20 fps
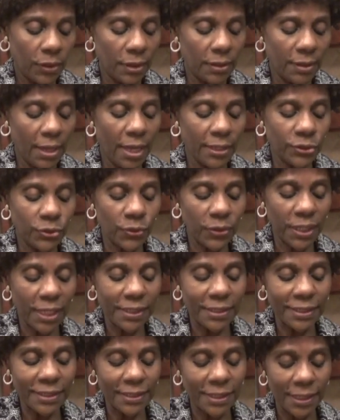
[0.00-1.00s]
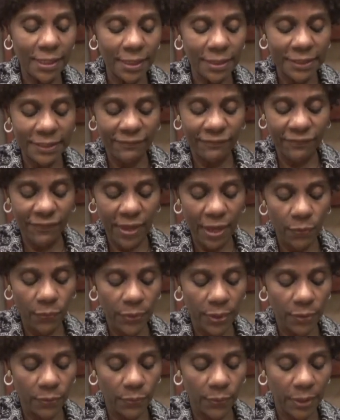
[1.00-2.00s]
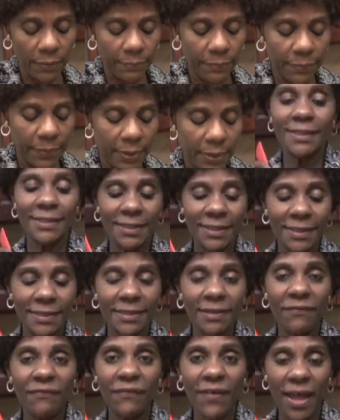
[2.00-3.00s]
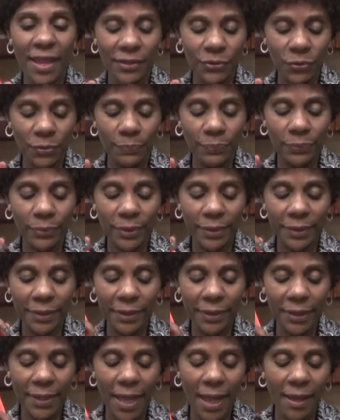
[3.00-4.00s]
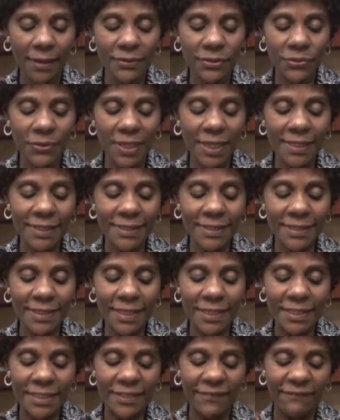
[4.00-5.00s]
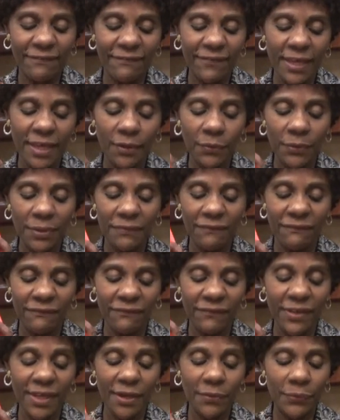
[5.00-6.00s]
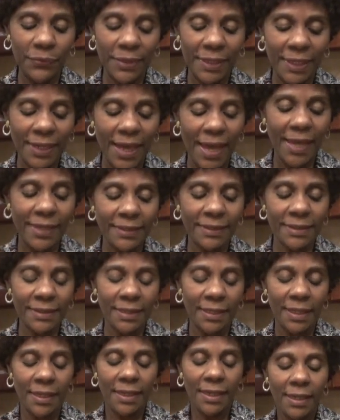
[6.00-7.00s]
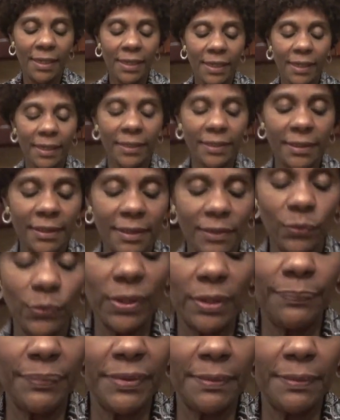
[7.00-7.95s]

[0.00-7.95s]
As you can see, it's very weak. This is the final product. As you can see, it's very, very light, and it will be